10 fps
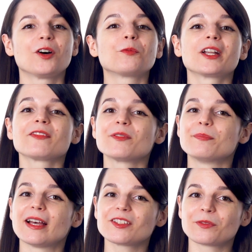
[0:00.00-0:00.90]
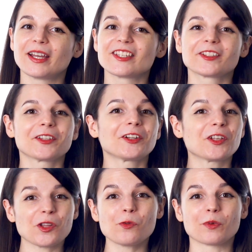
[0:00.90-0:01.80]
One of the best ways to learn
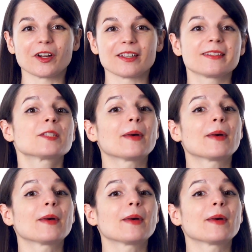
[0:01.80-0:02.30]
new words is